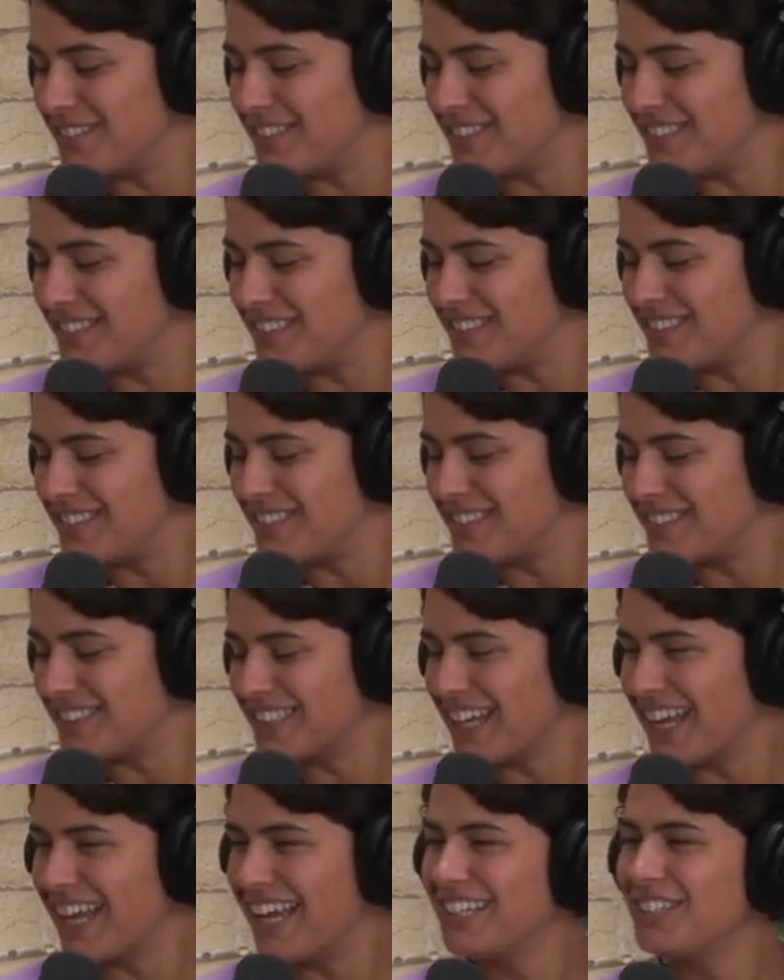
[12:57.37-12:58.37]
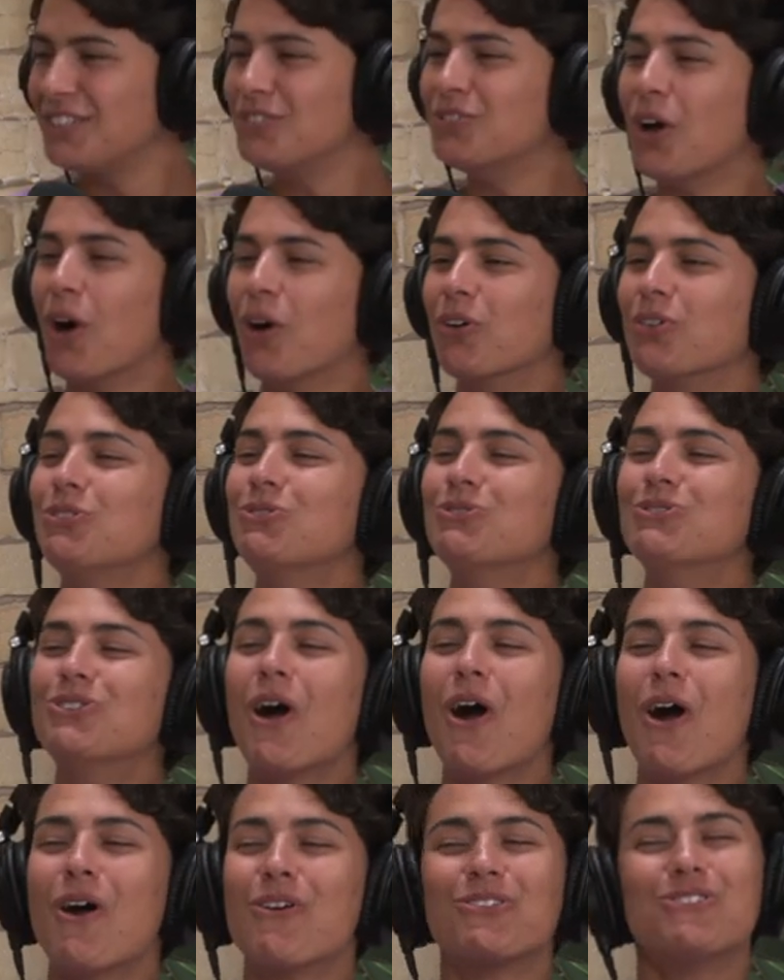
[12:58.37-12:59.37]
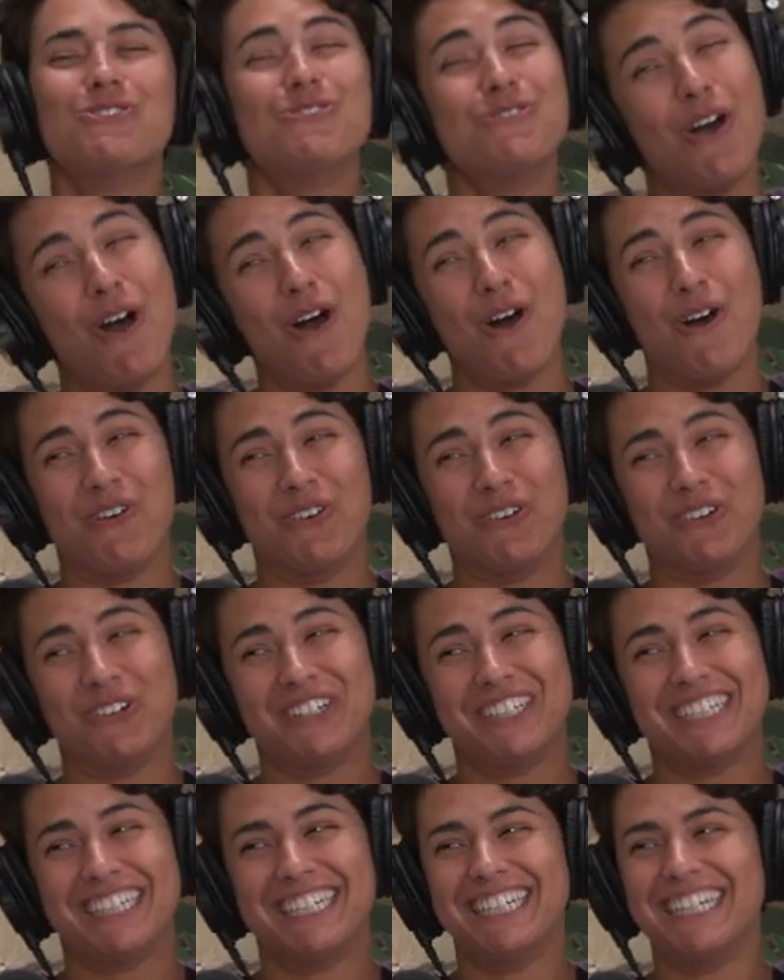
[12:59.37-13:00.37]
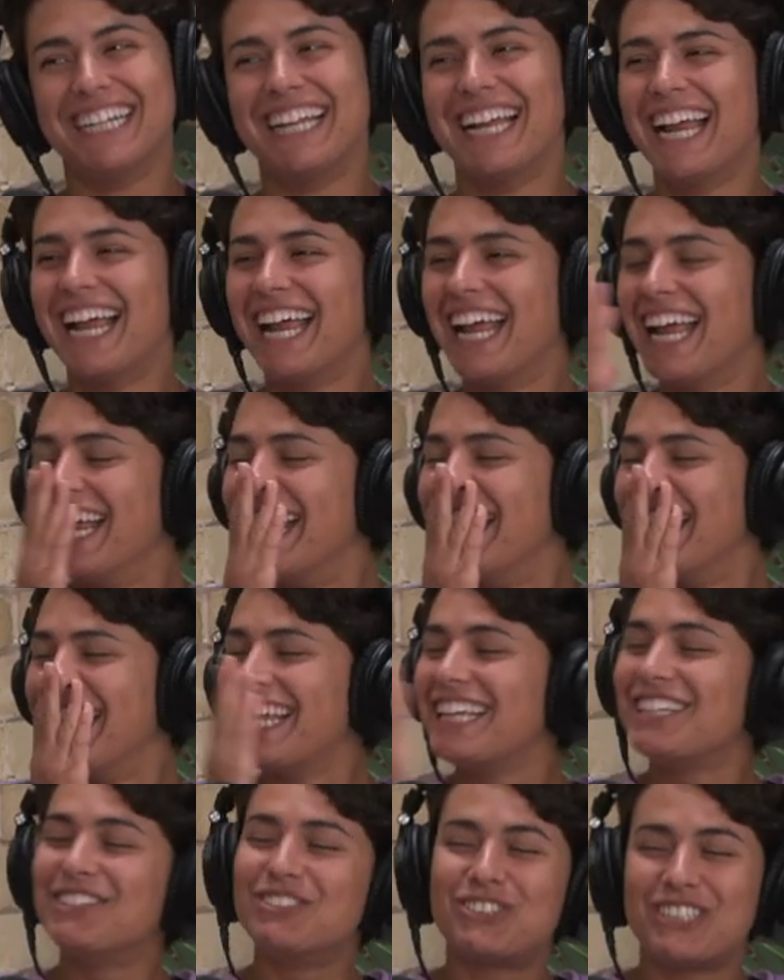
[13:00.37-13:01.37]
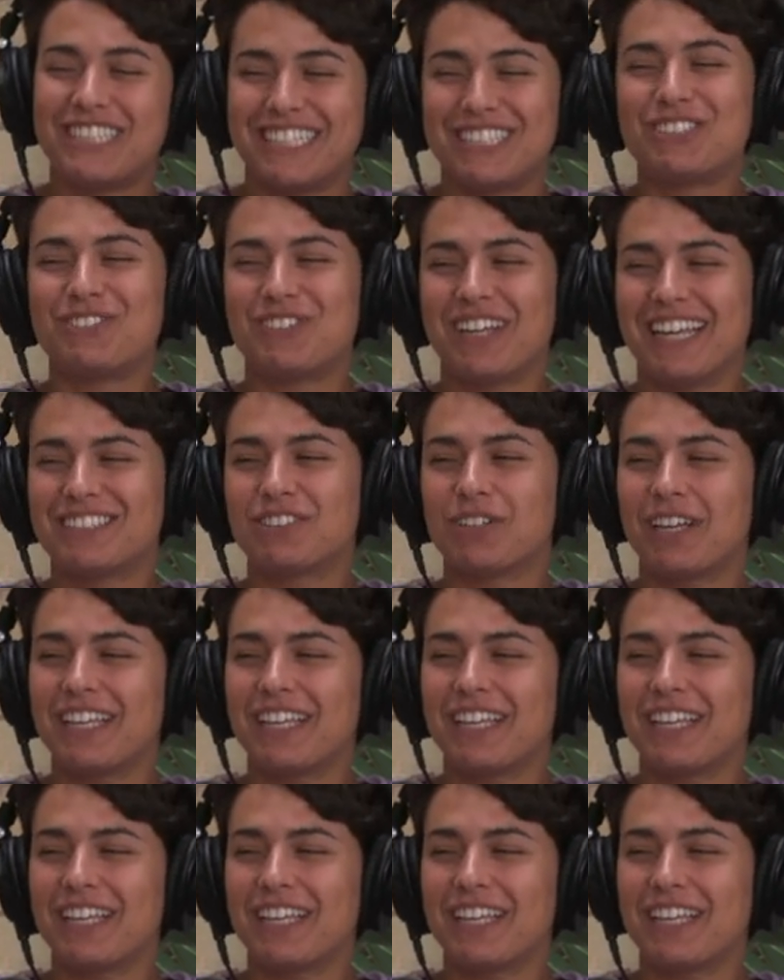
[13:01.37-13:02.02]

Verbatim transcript: Oh, You know, you know, you know. I can see his face You right see his face.